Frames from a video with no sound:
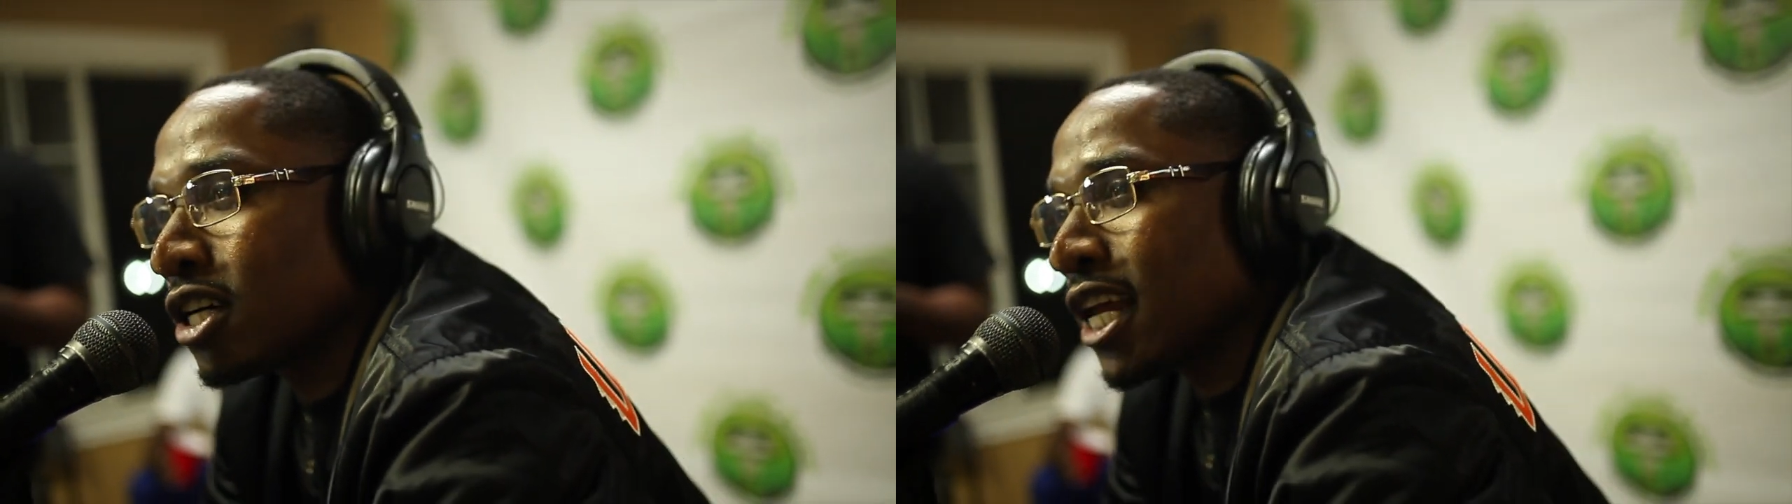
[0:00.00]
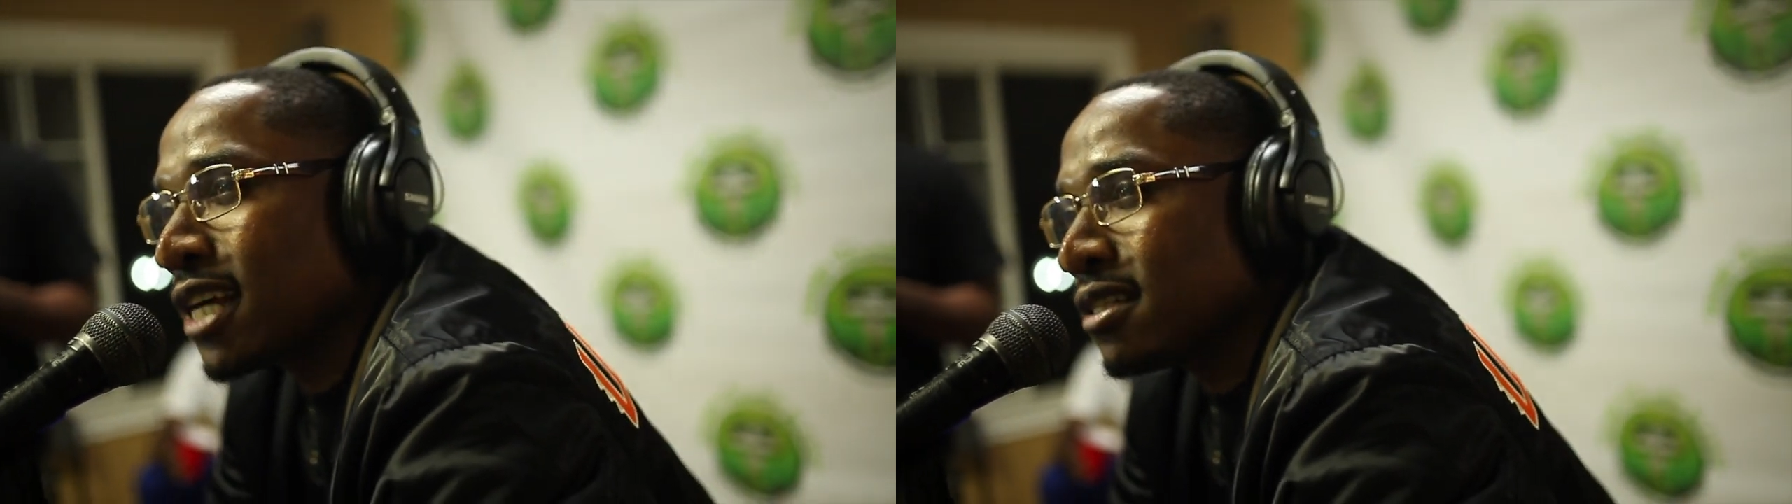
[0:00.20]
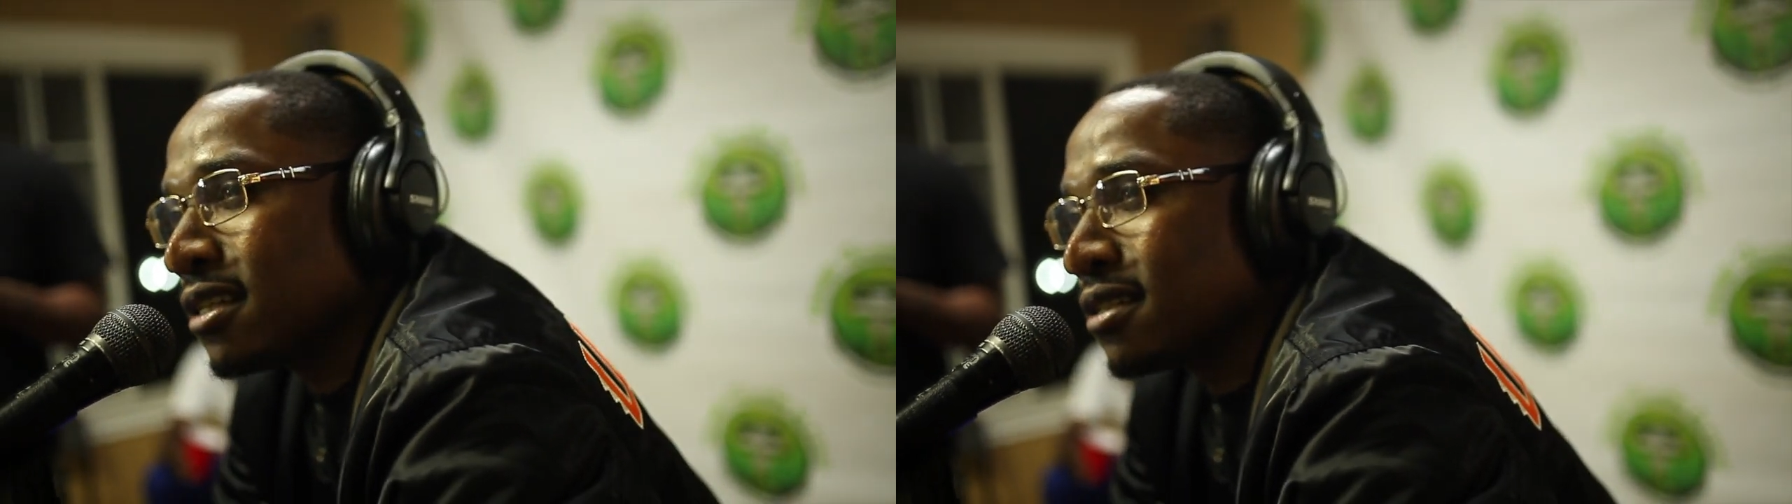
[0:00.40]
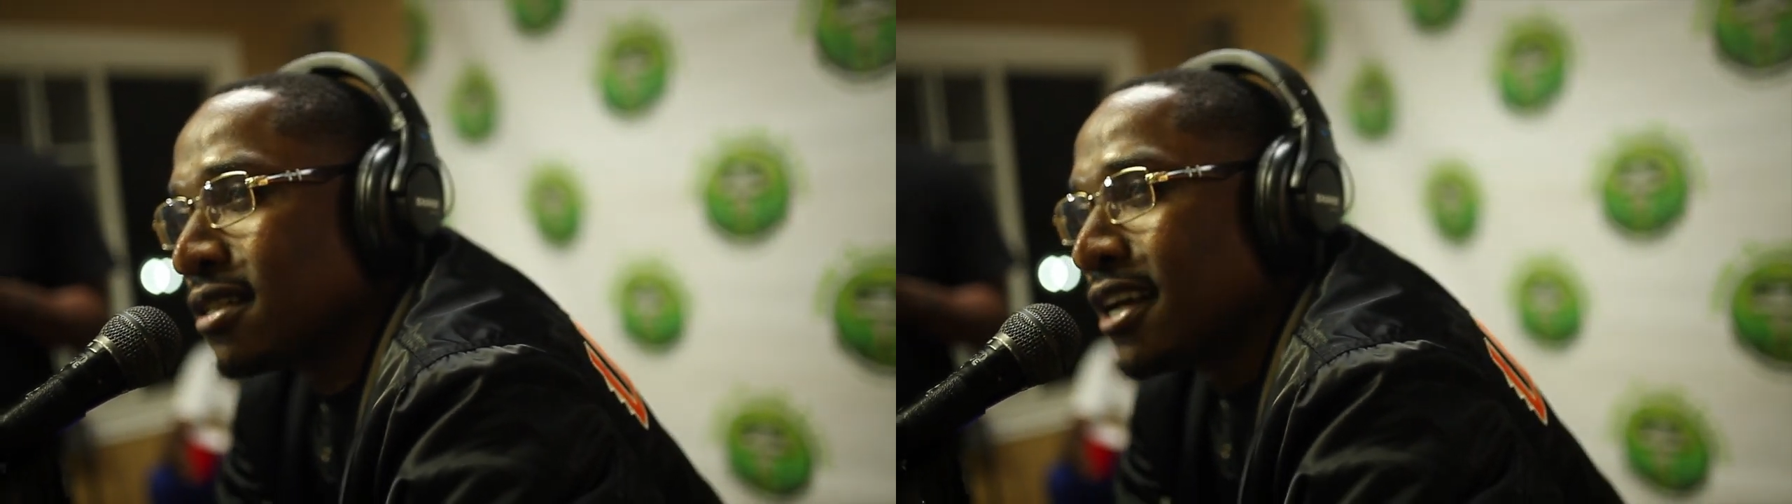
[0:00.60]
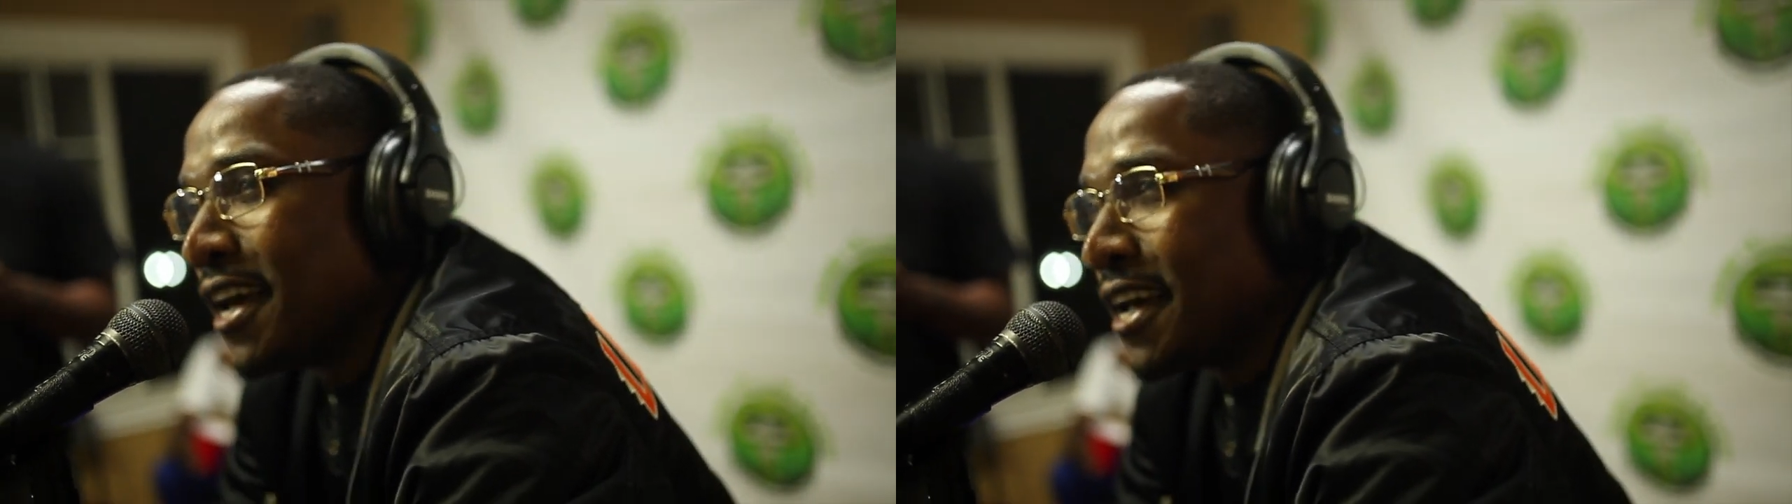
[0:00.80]
Classics.
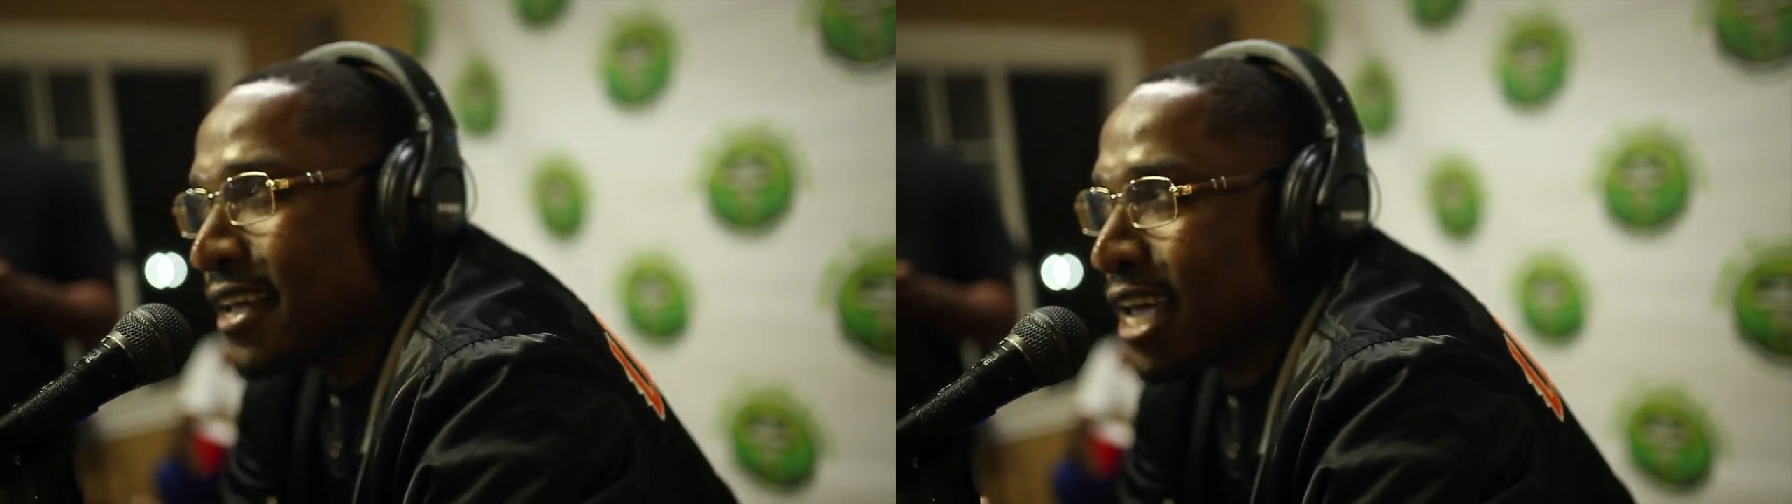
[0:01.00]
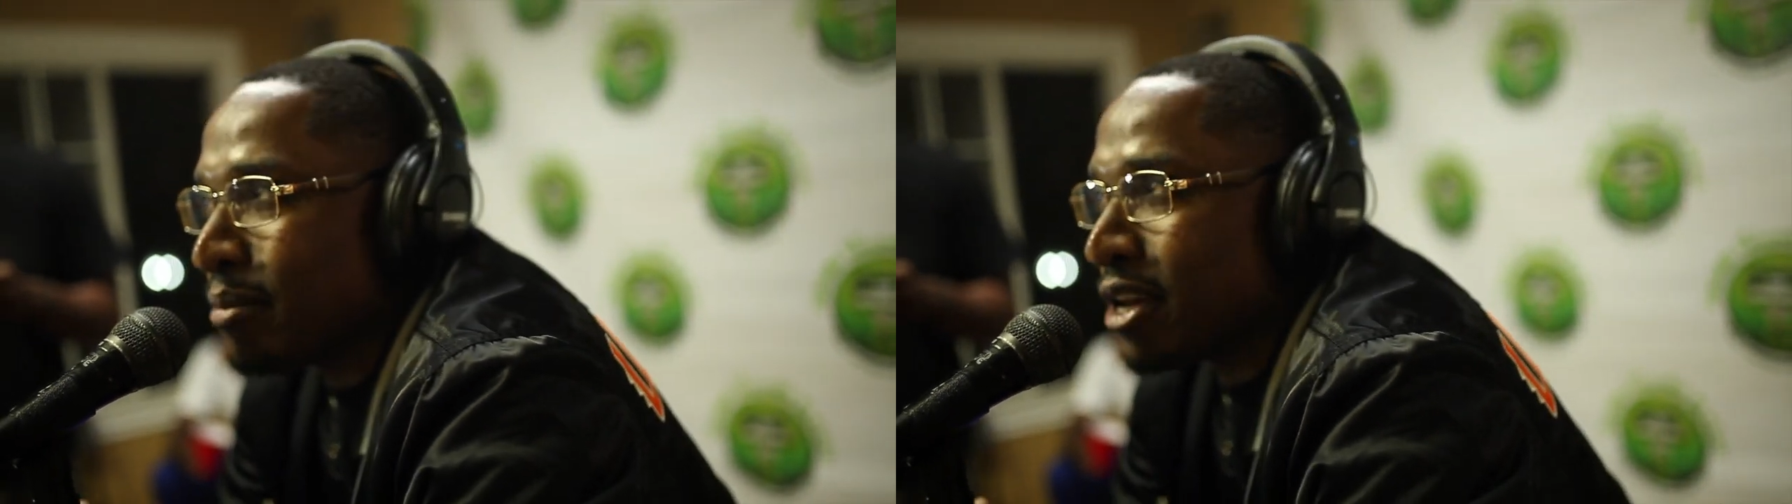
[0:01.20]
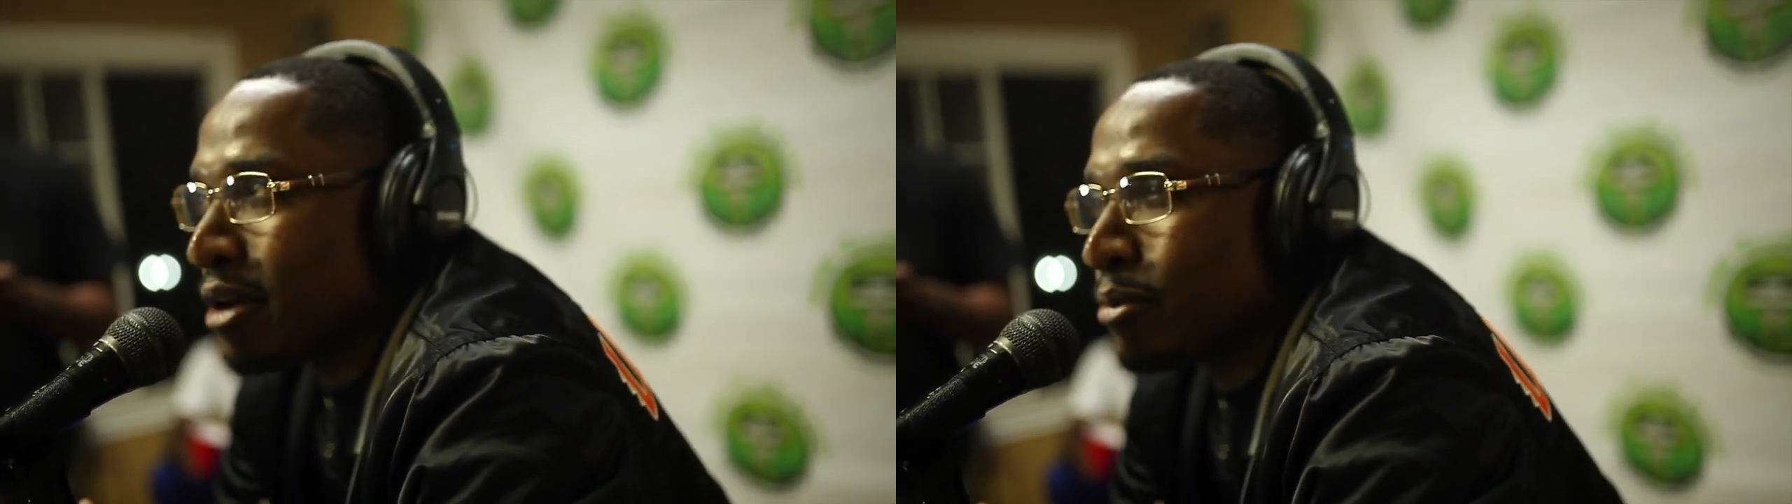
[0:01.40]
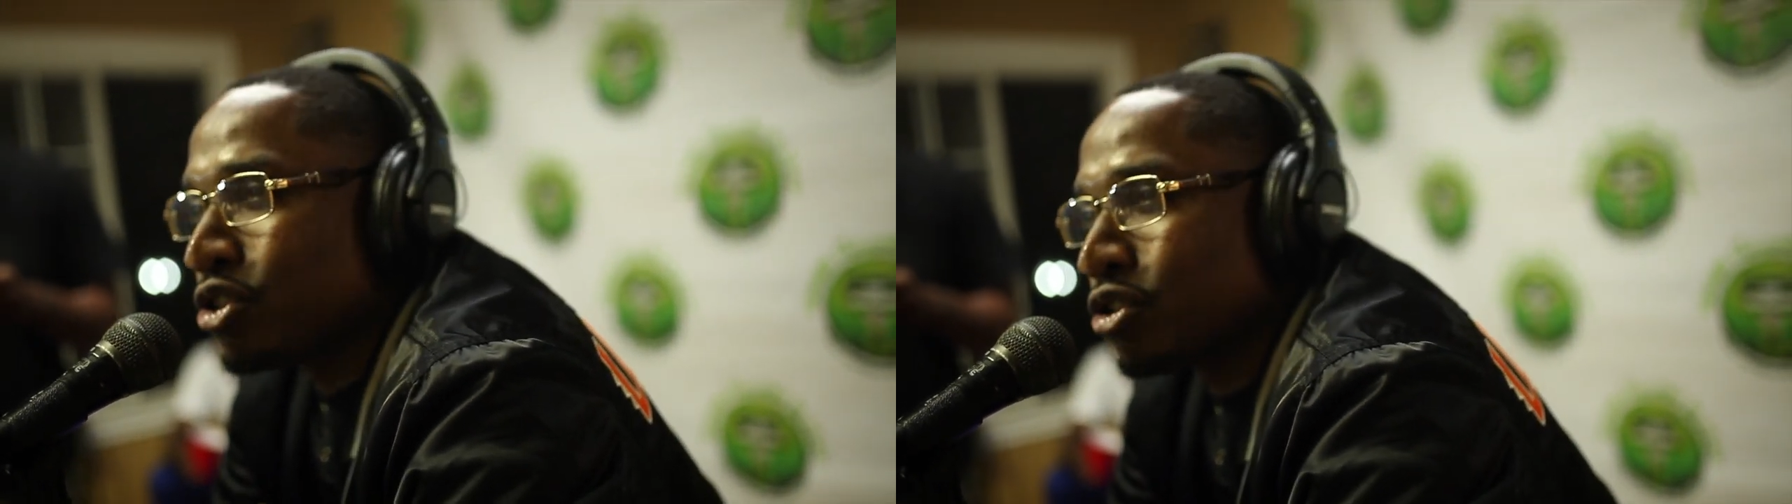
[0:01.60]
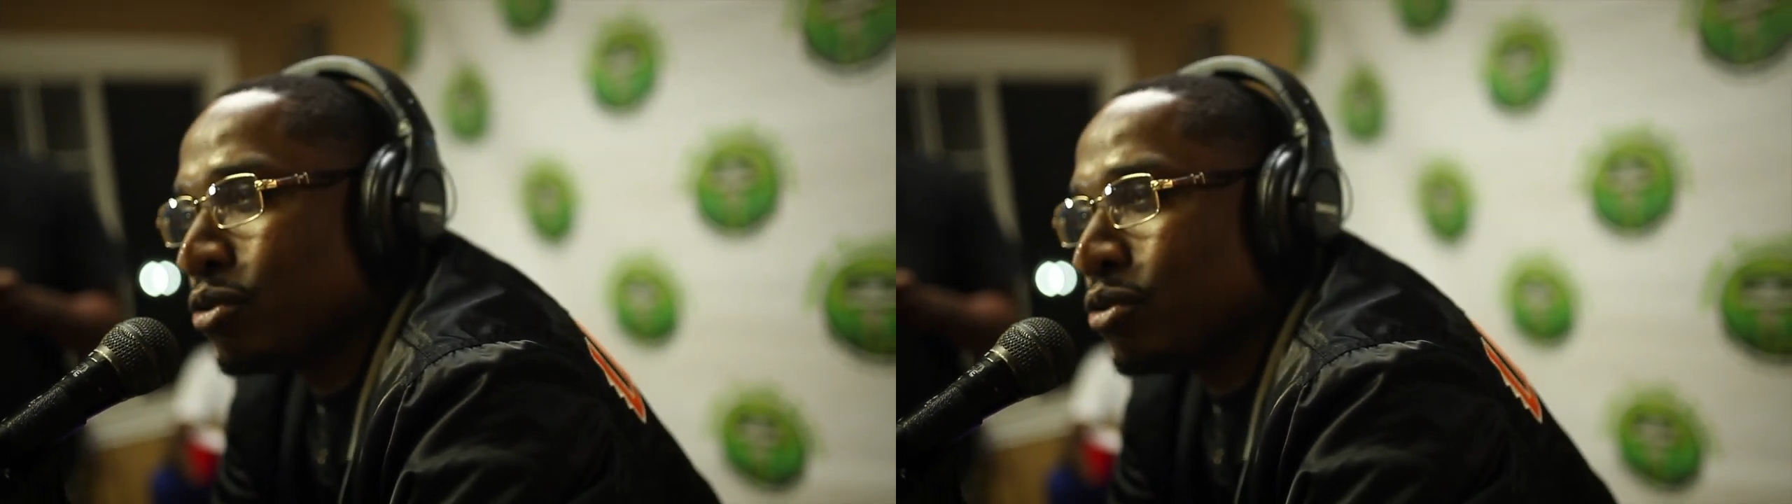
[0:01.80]
Came in #2. Is